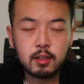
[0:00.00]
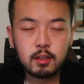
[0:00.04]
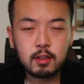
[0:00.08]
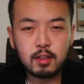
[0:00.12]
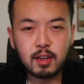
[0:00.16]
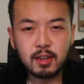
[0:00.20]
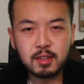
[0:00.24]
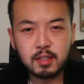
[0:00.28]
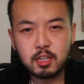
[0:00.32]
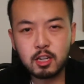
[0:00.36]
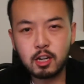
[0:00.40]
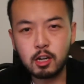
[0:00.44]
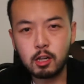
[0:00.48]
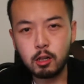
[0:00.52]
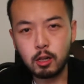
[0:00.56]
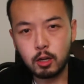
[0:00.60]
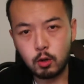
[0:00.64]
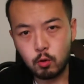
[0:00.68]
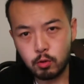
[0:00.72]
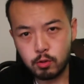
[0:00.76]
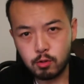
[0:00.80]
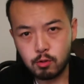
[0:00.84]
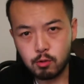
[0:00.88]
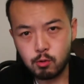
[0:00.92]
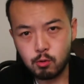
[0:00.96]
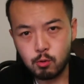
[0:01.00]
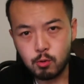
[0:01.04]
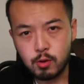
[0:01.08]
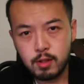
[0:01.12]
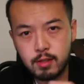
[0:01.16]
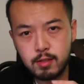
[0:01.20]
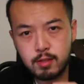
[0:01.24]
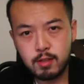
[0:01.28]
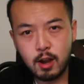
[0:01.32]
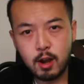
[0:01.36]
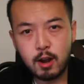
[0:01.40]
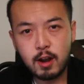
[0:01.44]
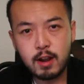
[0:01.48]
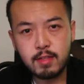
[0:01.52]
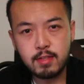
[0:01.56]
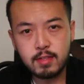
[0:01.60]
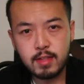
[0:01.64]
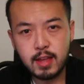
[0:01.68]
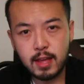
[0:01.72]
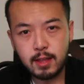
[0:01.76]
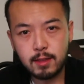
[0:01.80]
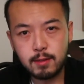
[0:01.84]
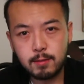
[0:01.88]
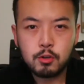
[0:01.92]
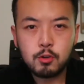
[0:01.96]
doesn't click with you there and
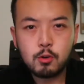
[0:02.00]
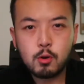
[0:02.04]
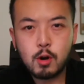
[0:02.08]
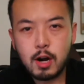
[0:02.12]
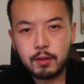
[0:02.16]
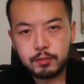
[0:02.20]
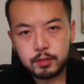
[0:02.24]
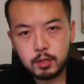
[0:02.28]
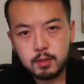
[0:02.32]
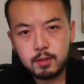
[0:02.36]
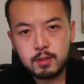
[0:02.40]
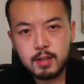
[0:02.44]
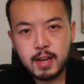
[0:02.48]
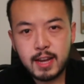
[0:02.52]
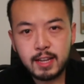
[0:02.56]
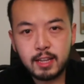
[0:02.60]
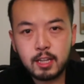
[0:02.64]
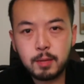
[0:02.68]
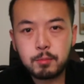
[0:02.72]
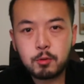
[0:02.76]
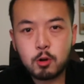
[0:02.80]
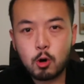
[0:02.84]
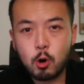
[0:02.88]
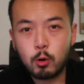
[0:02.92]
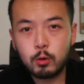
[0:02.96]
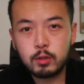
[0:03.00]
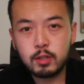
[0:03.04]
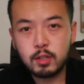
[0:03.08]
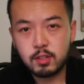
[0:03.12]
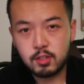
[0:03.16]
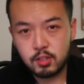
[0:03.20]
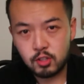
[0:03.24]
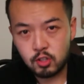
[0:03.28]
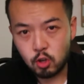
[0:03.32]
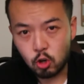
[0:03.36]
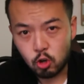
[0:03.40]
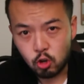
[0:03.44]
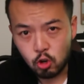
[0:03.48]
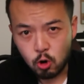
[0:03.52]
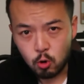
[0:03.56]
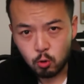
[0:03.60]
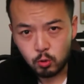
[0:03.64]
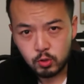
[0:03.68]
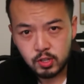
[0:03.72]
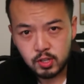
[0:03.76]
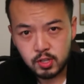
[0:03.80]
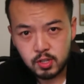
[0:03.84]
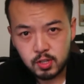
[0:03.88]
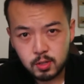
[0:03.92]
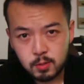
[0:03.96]
then. You often end up going in
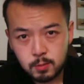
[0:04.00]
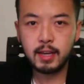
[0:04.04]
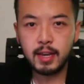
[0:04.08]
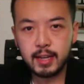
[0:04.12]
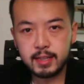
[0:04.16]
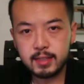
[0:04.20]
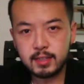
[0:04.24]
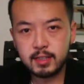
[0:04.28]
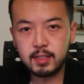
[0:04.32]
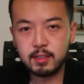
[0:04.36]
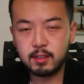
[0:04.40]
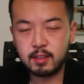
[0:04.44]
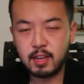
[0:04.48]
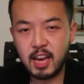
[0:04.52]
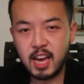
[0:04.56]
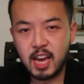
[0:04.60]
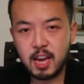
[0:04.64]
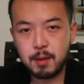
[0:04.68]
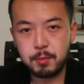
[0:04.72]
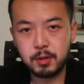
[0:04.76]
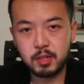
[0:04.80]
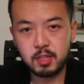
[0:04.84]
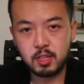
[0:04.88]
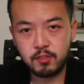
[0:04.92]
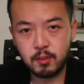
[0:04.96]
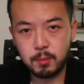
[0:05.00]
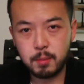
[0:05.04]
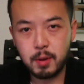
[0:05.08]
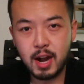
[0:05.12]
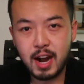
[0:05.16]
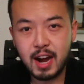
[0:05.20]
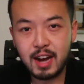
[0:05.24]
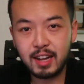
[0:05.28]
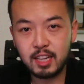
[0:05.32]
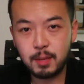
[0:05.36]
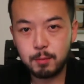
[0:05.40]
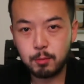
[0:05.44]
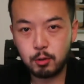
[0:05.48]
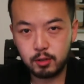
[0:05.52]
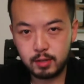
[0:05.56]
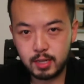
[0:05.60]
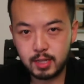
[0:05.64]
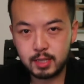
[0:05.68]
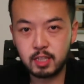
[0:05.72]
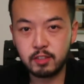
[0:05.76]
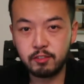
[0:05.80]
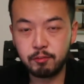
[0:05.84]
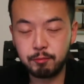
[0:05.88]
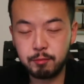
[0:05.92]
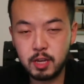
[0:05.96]
circles. 18 habits from highly
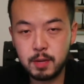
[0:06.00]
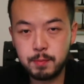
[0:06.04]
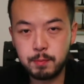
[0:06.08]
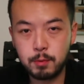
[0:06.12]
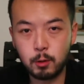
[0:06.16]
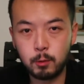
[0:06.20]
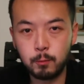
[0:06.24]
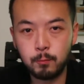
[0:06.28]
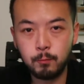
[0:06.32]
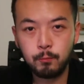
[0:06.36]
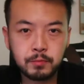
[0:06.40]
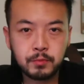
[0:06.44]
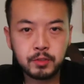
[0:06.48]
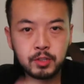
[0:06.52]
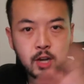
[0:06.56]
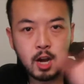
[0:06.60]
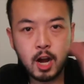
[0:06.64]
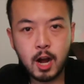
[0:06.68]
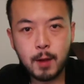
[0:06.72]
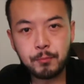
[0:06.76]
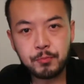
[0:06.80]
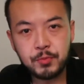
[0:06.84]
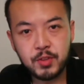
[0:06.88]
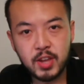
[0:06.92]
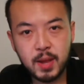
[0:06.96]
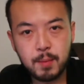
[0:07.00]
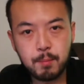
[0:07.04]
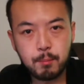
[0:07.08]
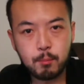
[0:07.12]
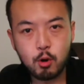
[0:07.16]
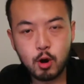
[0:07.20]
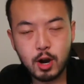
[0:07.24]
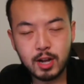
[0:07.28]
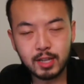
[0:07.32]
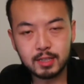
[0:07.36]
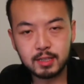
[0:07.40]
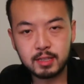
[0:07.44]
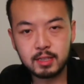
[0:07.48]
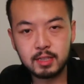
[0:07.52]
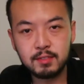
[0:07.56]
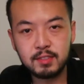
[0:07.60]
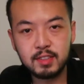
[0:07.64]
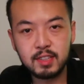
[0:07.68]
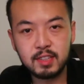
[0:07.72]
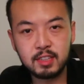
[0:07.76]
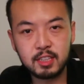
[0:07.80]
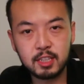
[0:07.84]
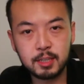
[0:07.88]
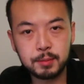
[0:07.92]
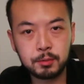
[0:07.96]
productive people. Top 10
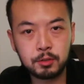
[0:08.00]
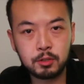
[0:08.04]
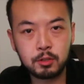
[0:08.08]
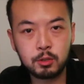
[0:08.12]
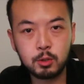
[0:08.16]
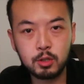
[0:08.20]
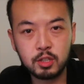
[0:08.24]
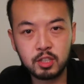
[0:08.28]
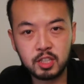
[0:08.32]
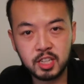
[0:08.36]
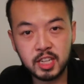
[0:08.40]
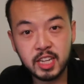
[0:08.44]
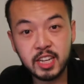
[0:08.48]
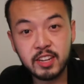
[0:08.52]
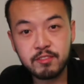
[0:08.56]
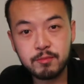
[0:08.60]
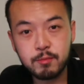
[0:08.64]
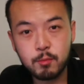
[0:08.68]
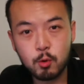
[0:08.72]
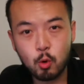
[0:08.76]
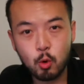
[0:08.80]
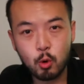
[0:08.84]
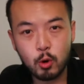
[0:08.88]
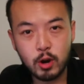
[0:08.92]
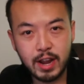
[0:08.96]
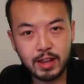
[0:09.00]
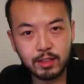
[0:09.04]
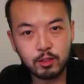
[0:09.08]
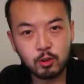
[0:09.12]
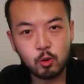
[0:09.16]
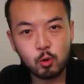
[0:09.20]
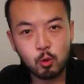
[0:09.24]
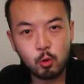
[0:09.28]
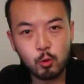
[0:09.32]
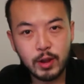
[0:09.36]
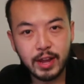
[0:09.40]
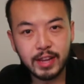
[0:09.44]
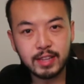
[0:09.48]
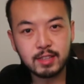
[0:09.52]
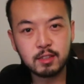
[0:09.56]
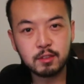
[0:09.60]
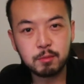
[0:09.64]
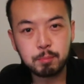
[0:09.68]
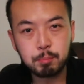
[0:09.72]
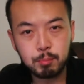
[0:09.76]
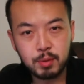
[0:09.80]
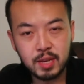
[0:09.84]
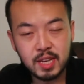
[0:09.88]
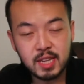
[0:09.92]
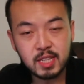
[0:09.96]
productivity tips to achieve more and create
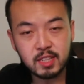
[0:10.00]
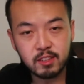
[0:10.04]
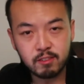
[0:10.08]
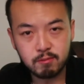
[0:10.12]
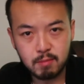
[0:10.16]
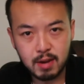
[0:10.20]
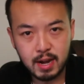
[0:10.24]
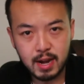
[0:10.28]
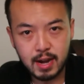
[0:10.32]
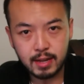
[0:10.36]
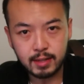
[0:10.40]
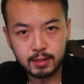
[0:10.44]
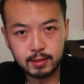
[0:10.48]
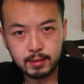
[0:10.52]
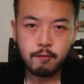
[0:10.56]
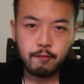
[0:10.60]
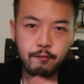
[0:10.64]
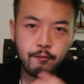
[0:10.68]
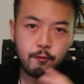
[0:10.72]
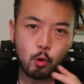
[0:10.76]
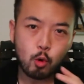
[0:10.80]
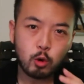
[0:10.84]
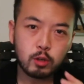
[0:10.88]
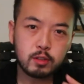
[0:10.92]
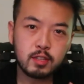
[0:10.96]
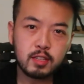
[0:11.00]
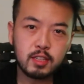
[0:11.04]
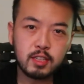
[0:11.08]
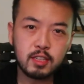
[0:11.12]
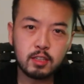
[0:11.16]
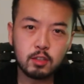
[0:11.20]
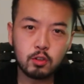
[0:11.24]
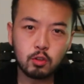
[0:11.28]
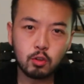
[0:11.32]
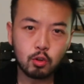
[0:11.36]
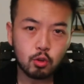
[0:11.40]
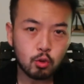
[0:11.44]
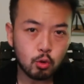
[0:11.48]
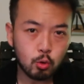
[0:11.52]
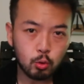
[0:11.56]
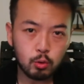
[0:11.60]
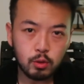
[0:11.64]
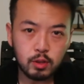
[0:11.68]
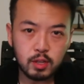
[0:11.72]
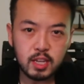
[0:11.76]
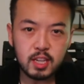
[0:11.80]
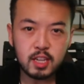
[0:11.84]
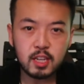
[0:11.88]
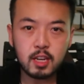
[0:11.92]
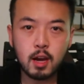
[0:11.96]
peace of mind. 14
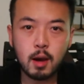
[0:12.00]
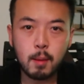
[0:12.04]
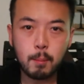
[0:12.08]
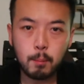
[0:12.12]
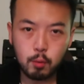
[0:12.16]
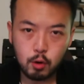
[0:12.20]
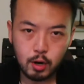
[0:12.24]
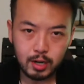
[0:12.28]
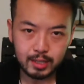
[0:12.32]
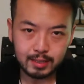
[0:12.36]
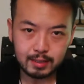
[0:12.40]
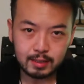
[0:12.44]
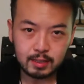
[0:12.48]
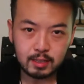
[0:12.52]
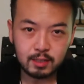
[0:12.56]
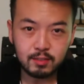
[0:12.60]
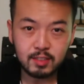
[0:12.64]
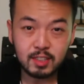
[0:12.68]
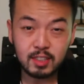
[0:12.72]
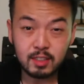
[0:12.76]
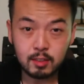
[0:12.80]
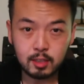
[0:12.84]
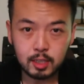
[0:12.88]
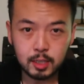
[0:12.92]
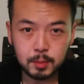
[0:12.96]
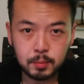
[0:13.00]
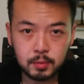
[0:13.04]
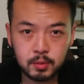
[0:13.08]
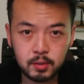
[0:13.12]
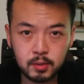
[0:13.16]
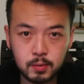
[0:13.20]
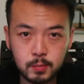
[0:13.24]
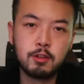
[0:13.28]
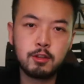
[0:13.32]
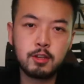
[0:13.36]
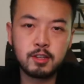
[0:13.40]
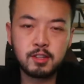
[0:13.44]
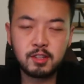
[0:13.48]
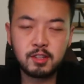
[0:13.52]
unique productivity tips. The